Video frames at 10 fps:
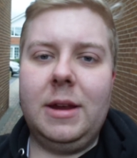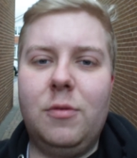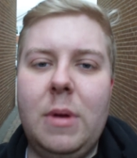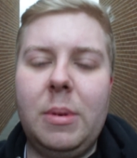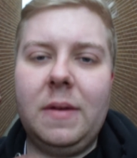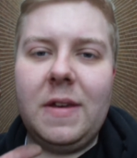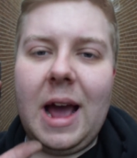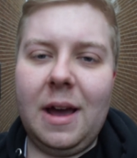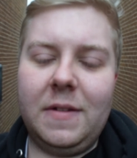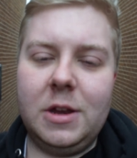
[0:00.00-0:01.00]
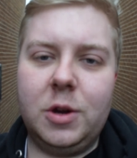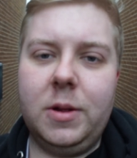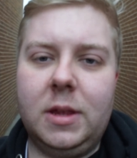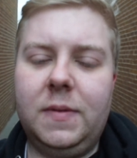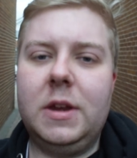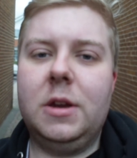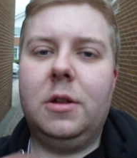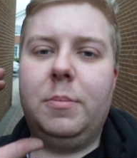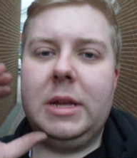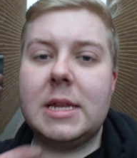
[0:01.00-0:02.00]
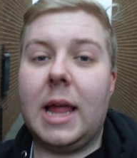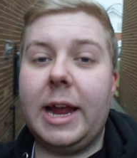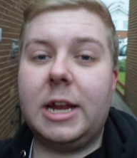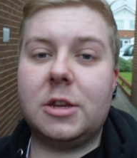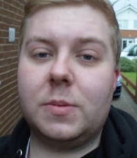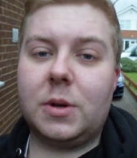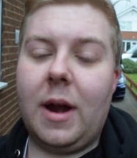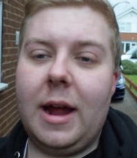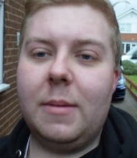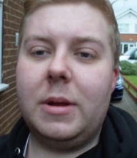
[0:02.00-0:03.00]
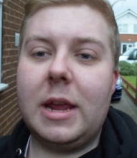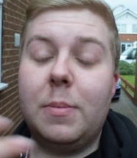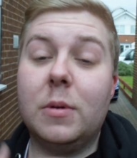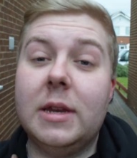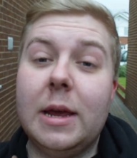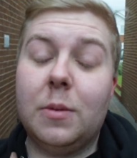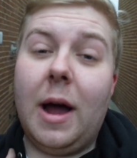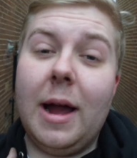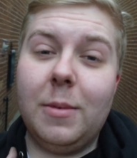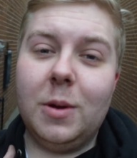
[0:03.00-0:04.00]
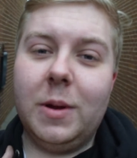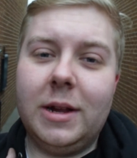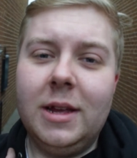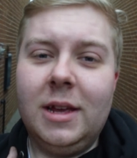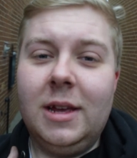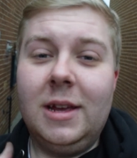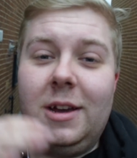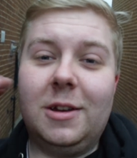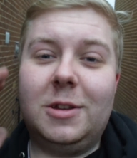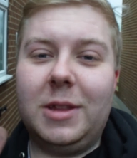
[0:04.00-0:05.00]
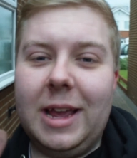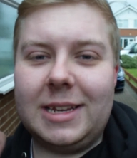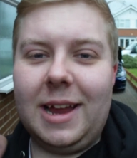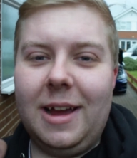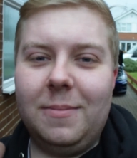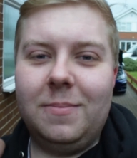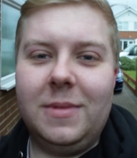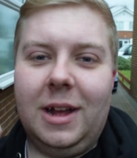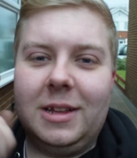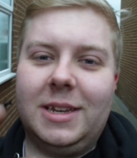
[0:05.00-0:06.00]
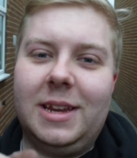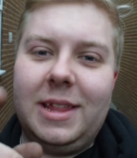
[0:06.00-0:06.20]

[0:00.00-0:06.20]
Remember, if you have enjoyed this video, then please like and subscribe, keep up to date with what I'm doing, and until next time, I'll see you